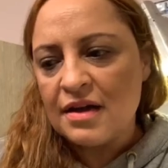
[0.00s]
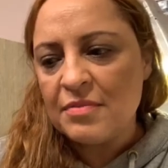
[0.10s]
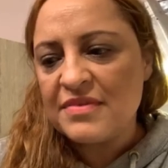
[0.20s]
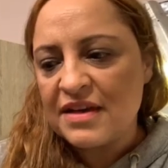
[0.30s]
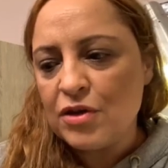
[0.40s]

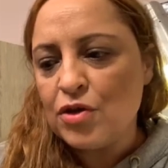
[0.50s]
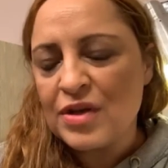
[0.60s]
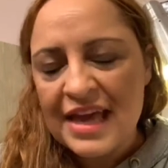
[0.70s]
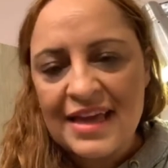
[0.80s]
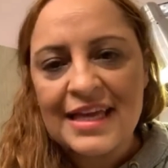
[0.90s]
let me tell you,
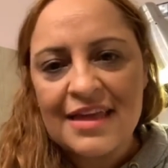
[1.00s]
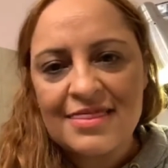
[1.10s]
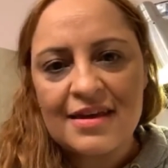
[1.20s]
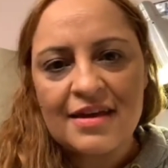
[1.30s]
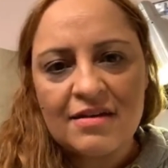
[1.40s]
you can
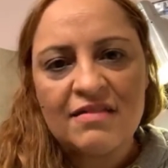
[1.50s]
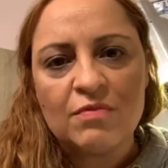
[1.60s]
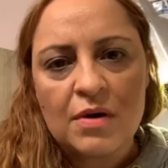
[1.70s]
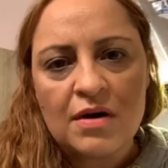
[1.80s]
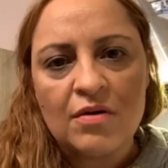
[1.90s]
get there
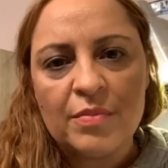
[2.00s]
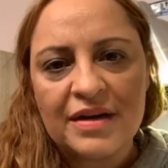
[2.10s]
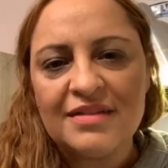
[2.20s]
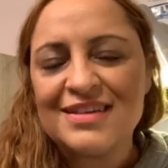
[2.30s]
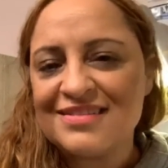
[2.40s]
as well,
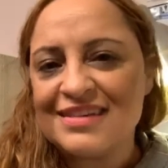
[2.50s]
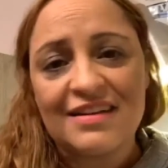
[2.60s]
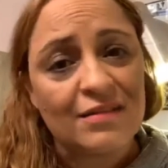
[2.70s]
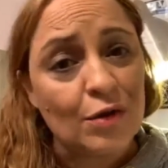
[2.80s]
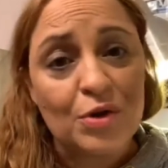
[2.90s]
but it just
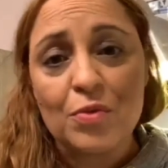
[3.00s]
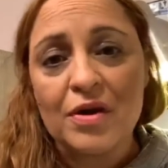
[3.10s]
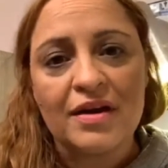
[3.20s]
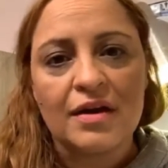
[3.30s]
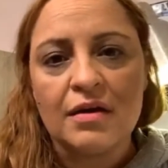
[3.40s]
takes a lot of
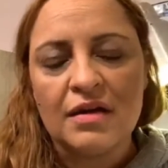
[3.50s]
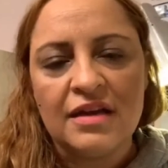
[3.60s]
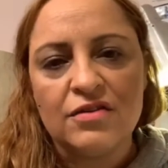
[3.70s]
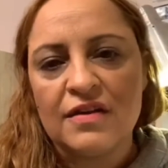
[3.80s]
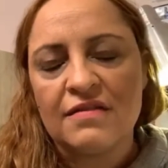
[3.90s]
work
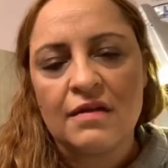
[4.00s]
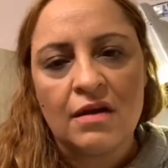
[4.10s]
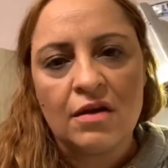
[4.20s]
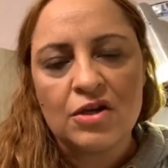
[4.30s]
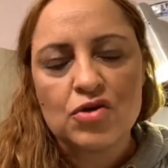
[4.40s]
and just
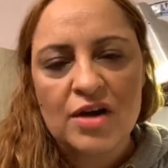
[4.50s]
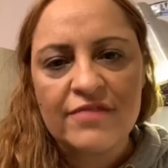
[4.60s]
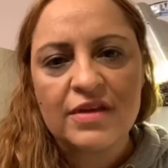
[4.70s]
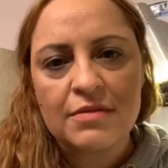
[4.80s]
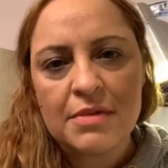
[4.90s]
a lot of
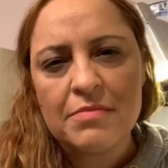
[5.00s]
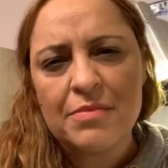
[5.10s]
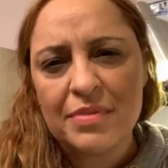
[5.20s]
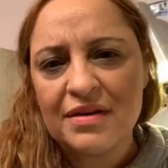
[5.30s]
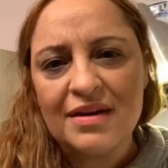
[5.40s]
drive and
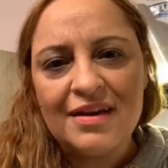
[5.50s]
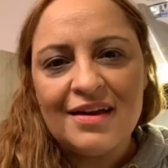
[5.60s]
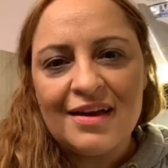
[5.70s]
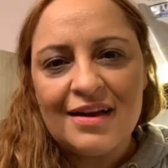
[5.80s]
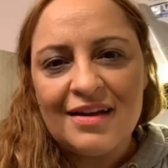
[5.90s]
commitment. But
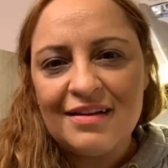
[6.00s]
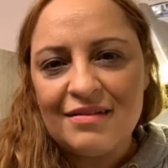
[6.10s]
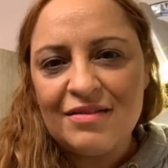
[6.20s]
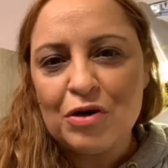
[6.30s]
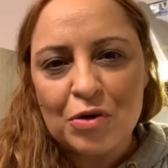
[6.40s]

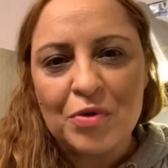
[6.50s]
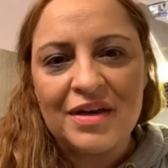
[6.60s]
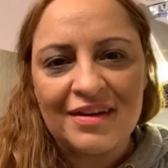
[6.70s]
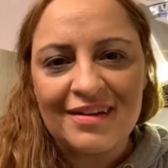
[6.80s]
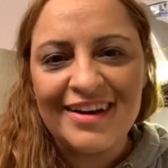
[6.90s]
you're not
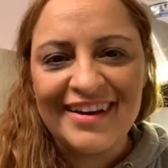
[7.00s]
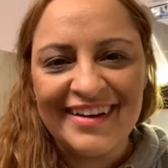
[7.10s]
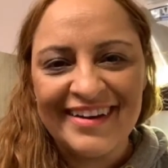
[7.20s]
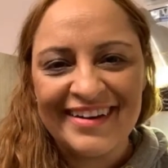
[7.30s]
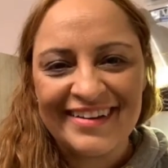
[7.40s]
quitting,
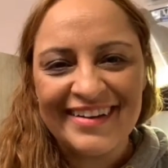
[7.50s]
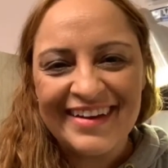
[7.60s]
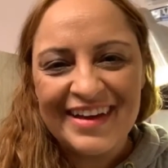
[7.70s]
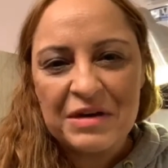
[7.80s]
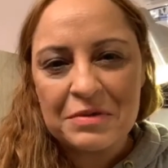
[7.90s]

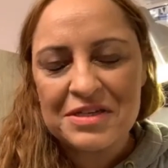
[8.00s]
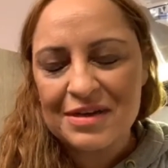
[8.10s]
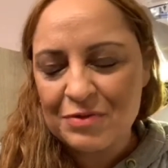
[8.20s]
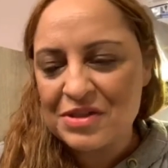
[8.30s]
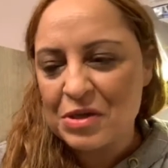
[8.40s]
which
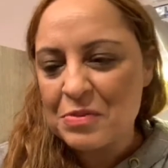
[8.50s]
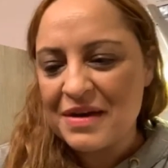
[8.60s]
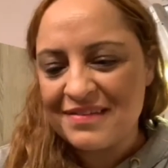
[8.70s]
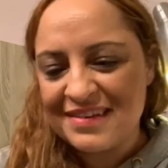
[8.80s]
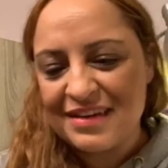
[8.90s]
I
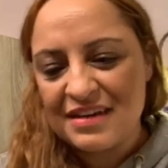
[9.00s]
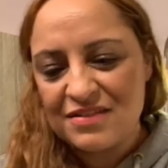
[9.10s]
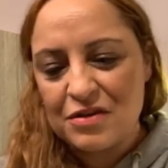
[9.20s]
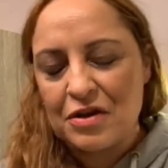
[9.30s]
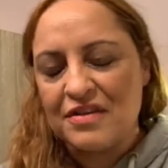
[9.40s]
almost did,
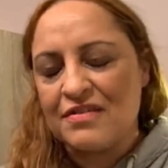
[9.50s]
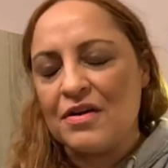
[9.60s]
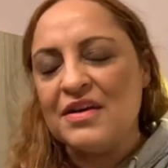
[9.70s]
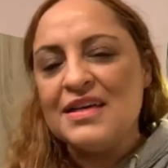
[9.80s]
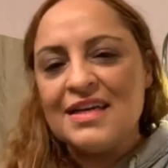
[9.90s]
as you know.
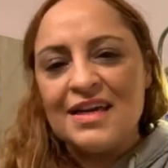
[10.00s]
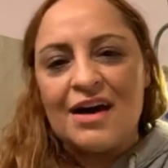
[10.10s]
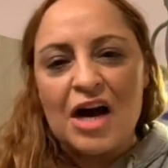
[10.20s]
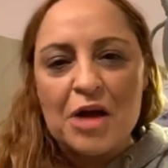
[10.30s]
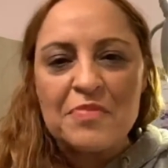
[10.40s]
So
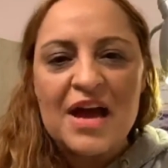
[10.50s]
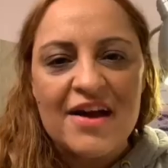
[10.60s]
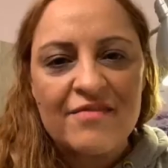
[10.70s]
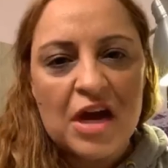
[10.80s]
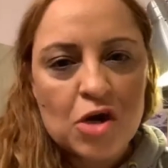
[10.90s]
I hope you
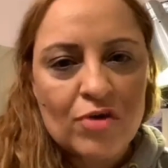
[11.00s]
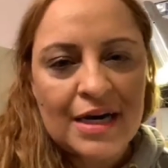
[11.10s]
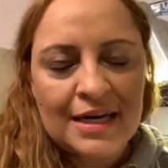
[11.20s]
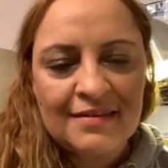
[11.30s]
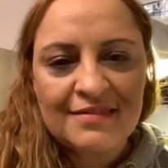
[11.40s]
have a
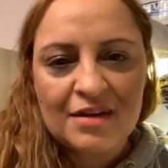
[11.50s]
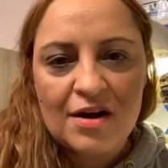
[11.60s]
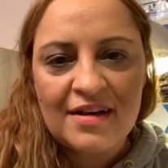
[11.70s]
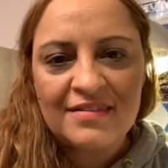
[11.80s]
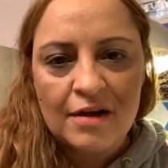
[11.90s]
great Easter,
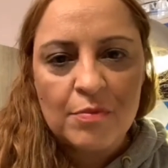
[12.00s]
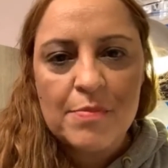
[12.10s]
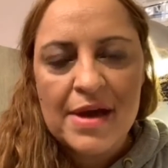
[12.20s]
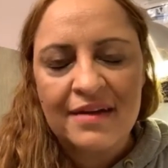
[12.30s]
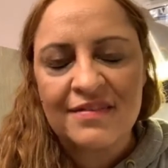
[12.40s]
guys. I'll
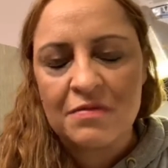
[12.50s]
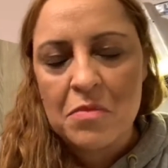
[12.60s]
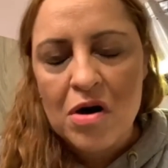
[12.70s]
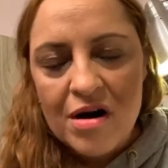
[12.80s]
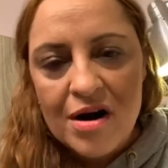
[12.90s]
be back
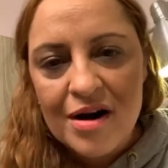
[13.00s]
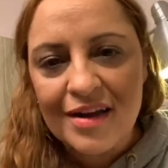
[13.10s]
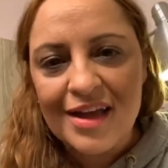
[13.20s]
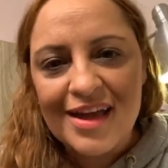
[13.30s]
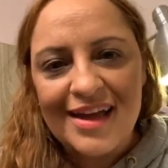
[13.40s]

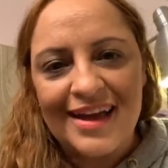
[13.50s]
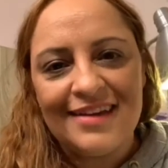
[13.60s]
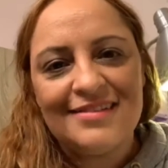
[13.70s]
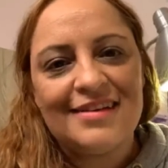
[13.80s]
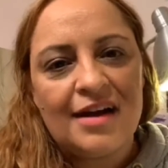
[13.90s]
tomorrow,
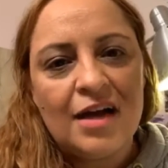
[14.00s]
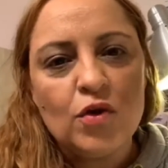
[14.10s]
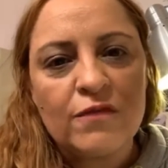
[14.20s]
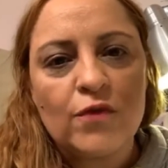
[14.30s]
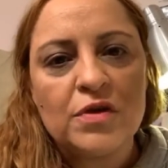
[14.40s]
and I
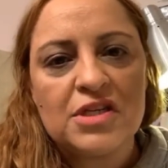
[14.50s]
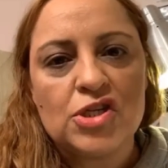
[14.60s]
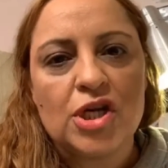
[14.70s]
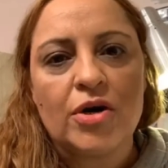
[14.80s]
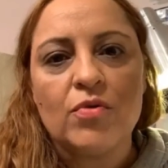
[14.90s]
look forward to
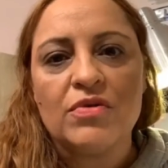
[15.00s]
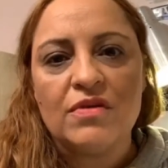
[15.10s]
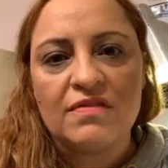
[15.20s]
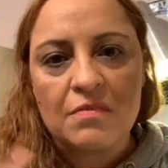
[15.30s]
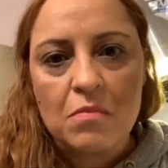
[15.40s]
sharing with
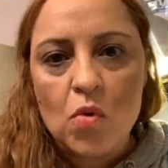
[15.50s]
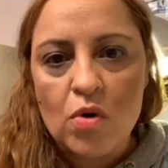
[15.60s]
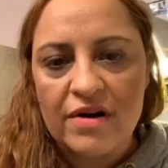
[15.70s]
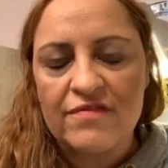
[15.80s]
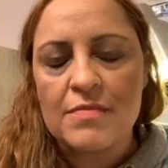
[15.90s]
you some
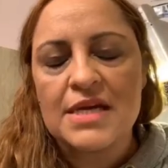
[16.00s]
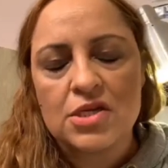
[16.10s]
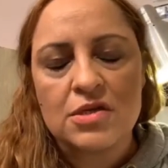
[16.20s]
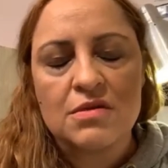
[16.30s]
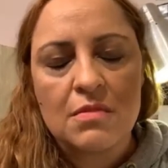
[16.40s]
more
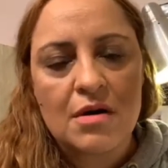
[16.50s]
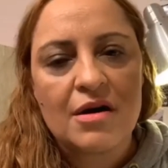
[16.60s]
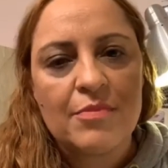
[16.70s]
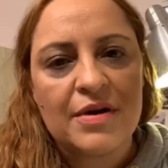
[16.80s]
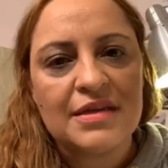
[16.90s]
information
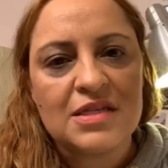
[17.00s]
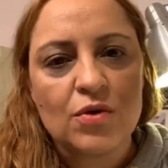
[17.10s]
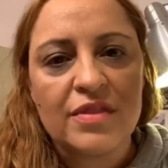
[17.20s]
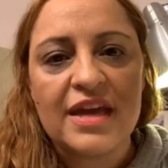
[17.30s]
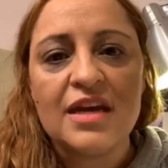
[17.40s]
tomorrow. But
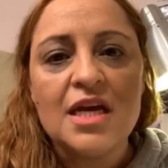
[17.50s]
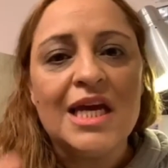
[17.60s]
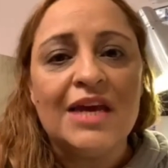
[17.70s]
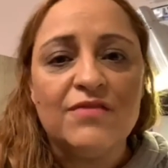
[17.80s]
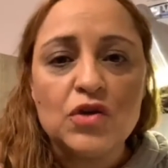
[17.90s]
until then,
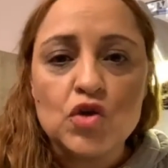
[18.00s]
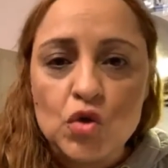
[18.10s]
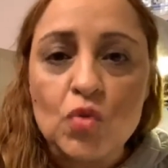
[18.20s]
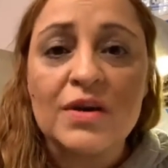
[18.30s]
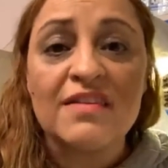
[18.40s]
if you
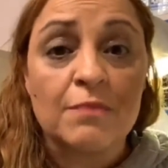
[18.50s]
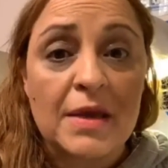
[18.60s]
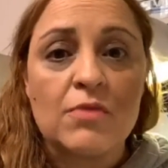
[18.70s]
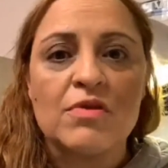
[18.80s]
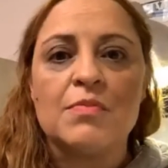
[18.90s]
do want to
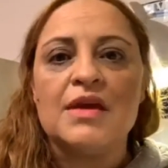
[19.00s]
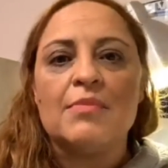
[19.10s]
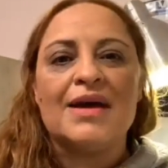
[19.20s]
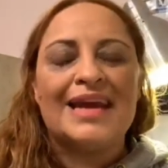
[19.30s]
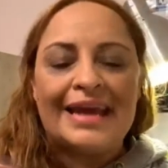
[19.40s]
speak with me
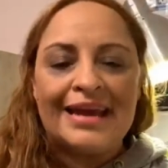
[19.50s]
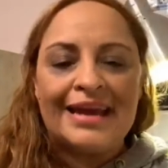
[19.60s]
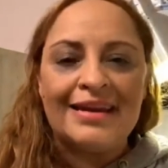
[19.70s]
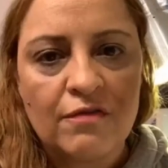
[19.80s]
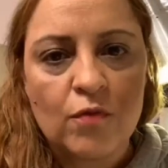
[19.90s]
about
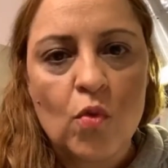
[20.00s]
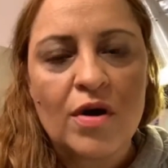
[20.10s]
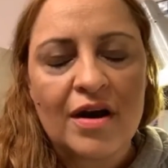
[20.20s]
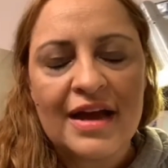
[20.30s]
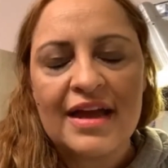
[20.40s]
any of
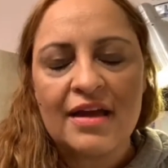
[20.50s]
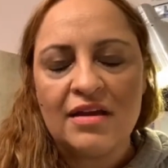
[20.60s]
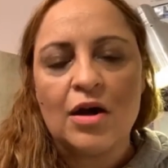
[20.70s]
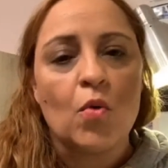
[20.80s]
what I